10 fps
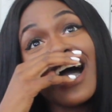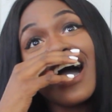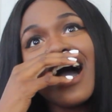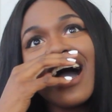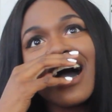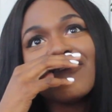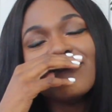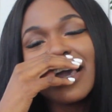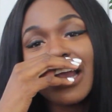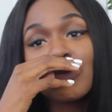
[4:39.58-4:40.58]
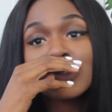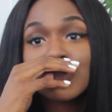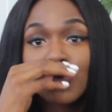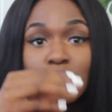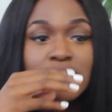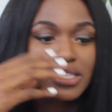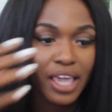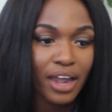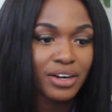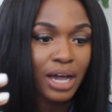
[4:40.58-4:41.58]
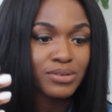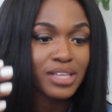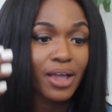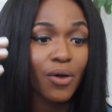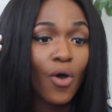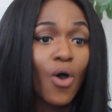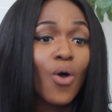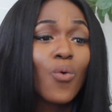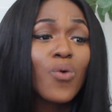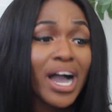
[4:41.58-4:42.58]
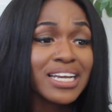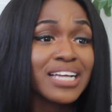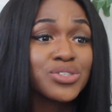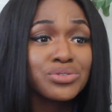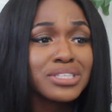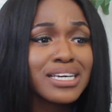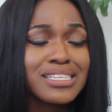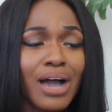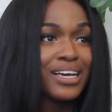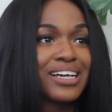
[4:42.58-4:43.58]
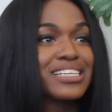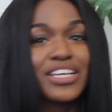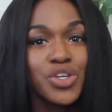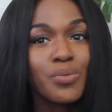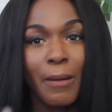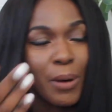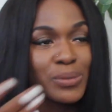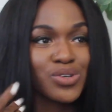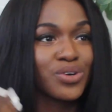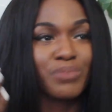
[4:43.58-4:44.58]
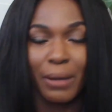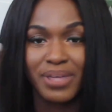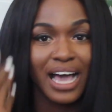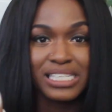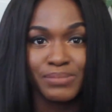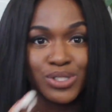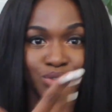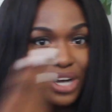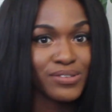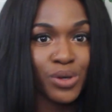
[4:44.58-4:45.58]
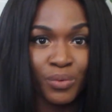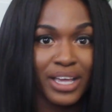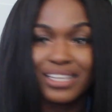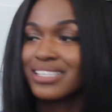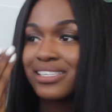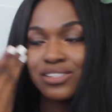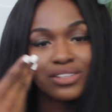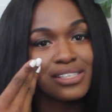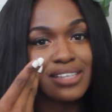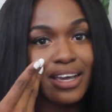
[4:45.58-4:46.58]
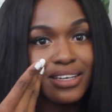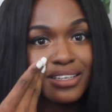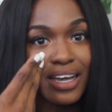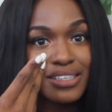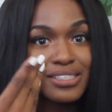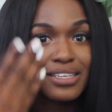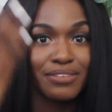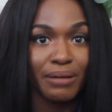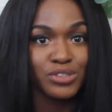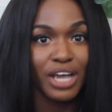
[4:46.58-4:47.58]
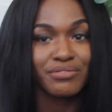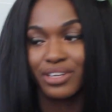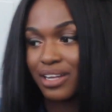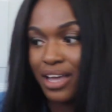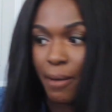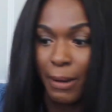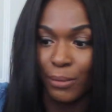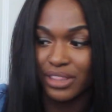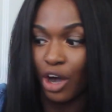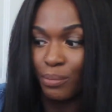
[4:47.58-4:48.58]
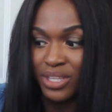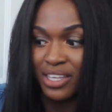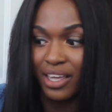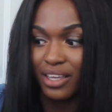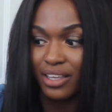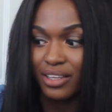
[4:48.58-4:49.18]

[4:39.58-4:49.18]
Ah, man, I was so scared. I was like, why did I do this? Because I knew my mom was going to probably ask me to drive somewhere. Is this not the side that if I'm driving, my mother will be here?